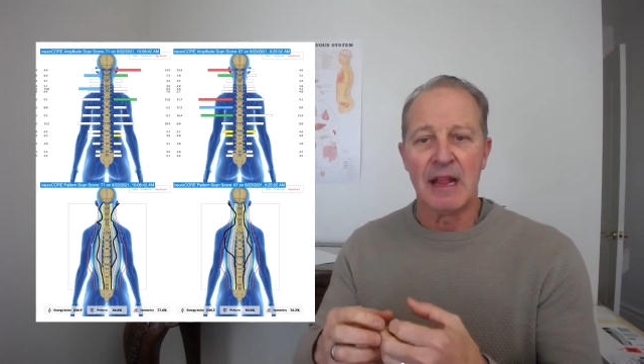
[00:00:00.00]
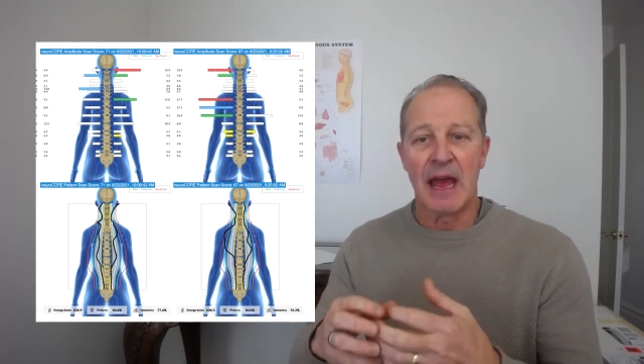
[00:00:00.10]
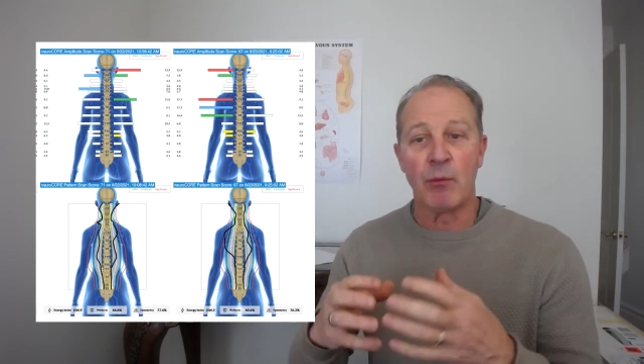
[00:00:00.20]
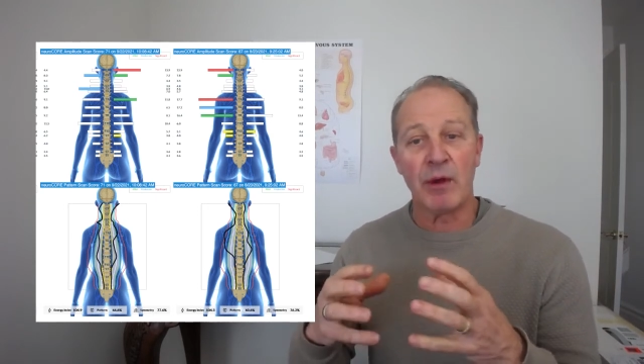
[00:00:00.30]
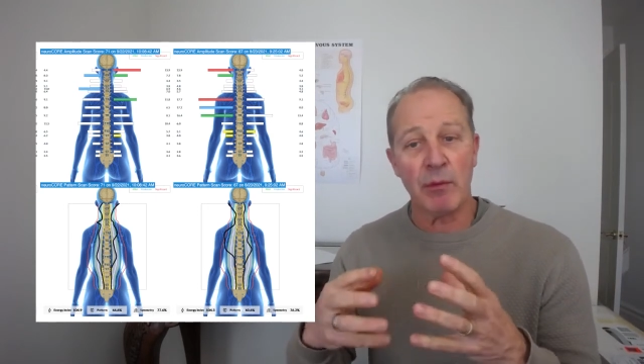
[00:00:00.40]

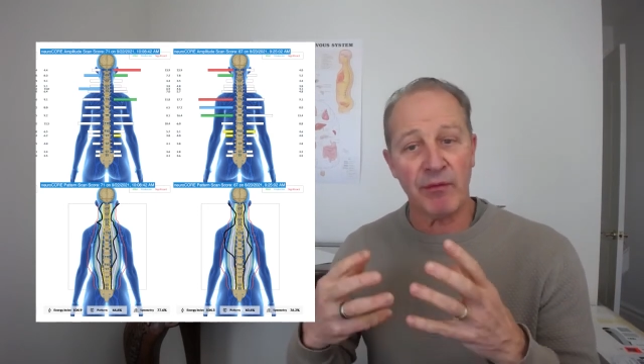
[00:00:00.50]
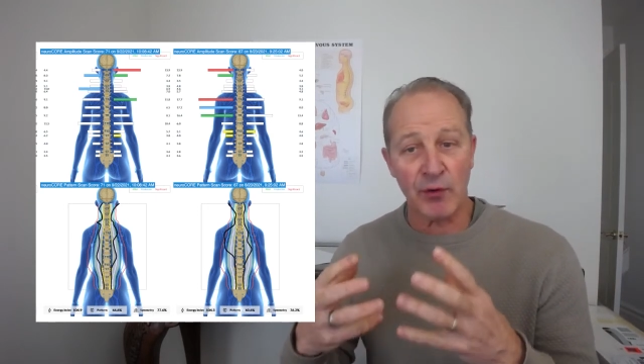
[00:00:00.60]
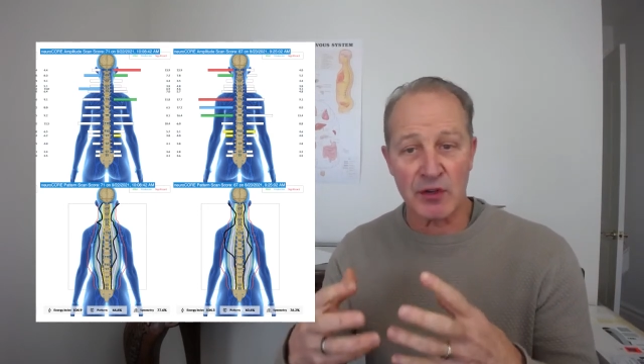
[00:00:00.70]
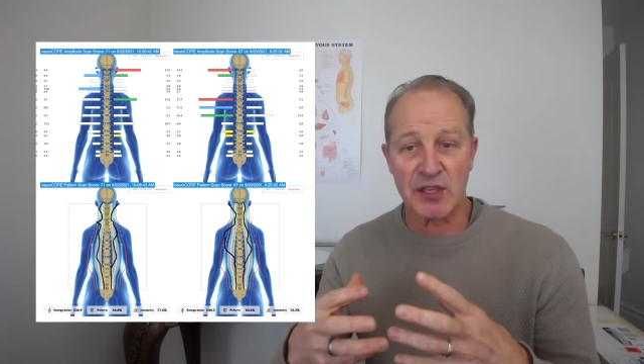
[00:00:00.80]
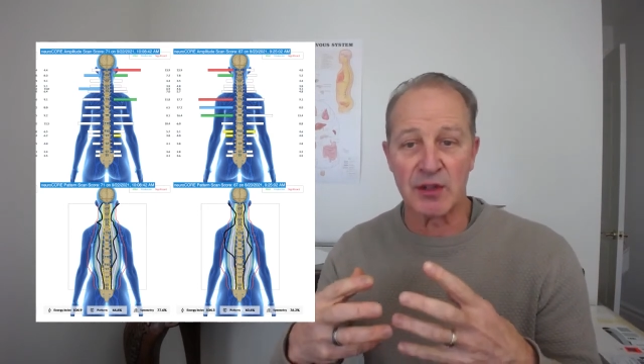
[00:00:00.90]
and we
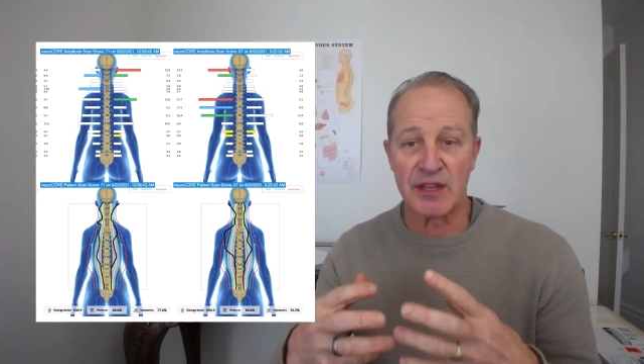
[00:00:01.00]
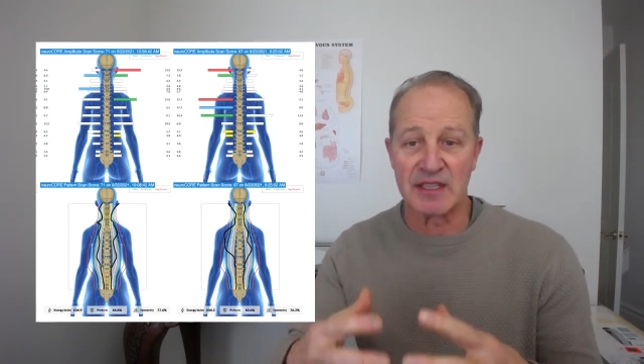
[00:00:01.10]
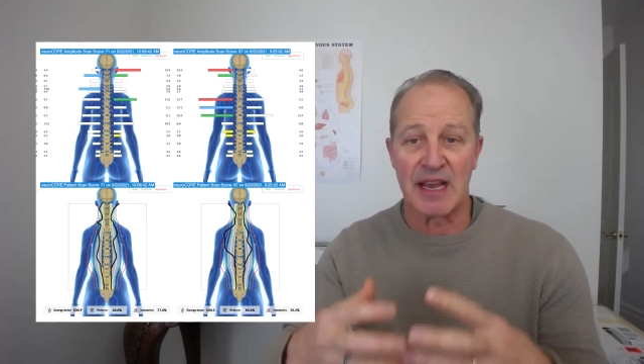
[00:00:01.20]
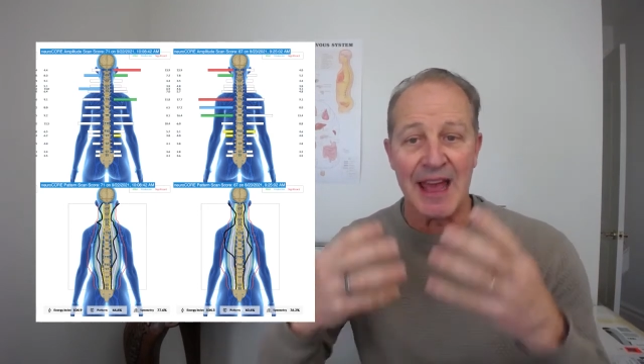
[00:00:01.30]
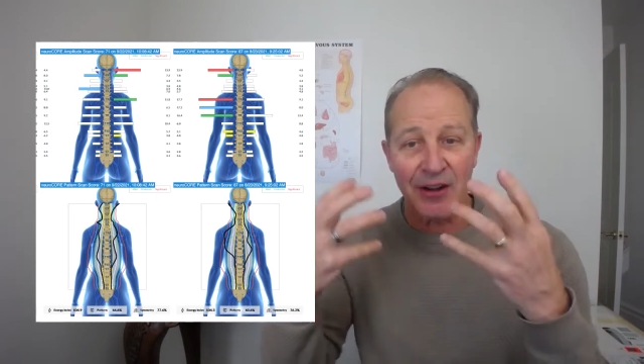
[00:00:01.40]
refer to
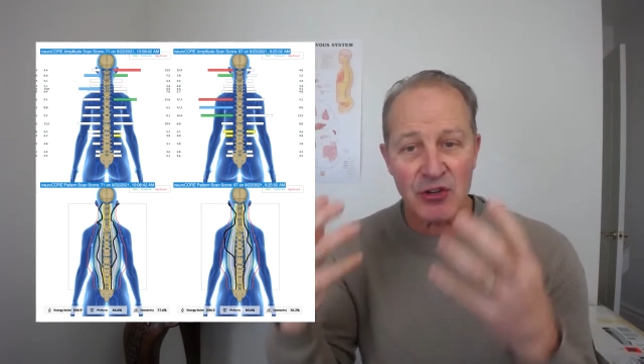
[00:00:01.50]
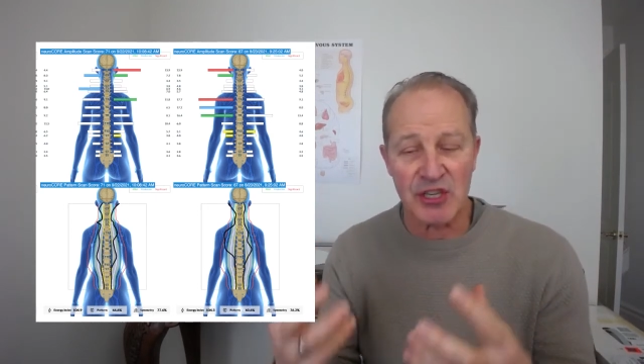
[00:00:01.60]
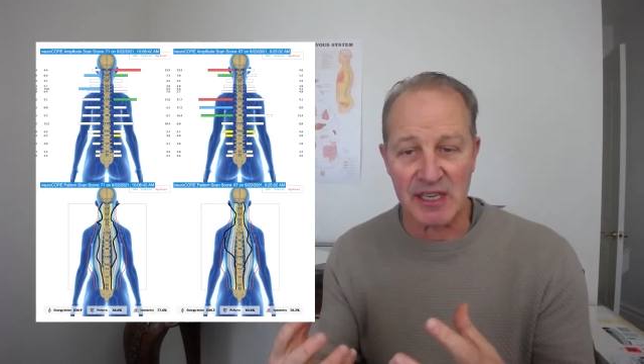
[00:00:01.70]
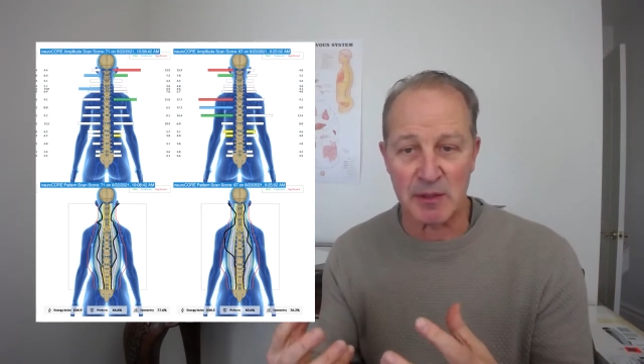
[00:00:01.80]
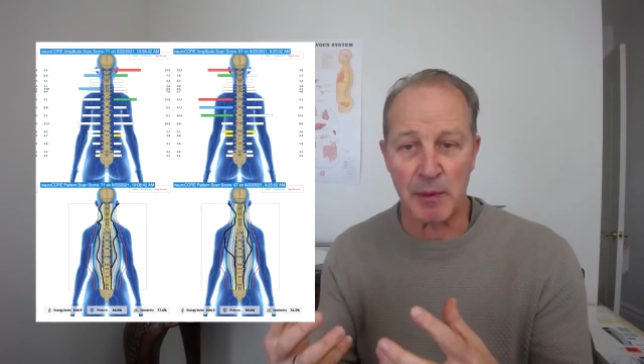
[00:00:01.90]
this
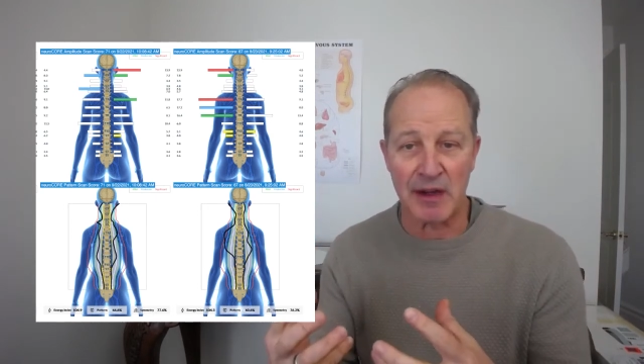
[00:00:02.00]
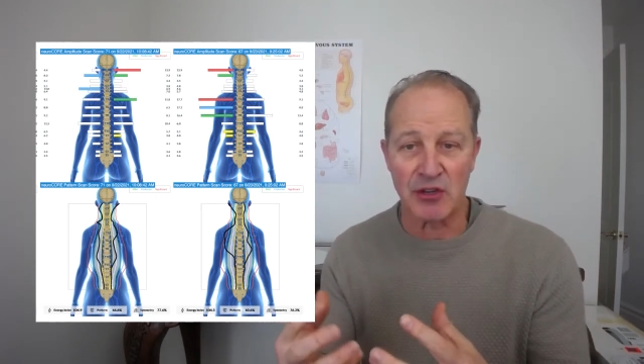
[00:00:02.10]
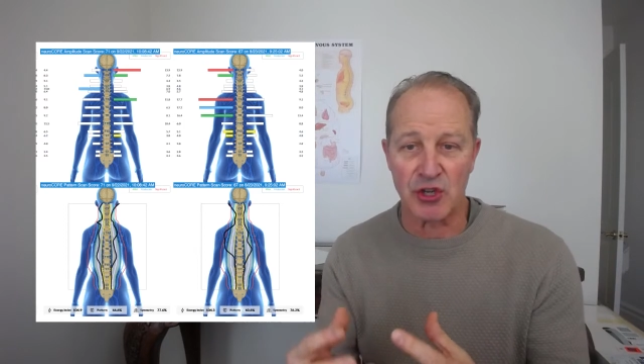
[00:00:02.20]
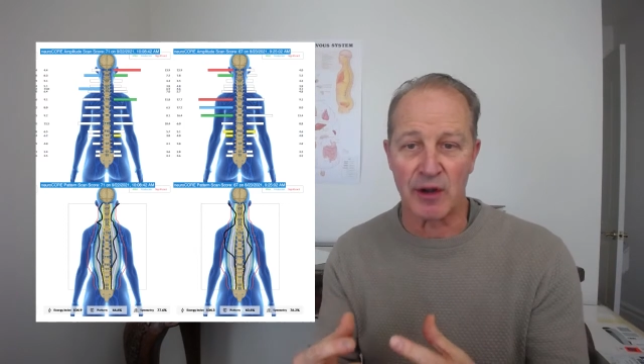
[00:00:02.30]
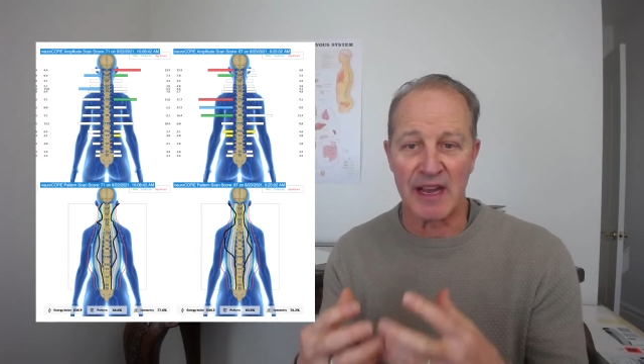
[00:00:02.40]
energy expenditure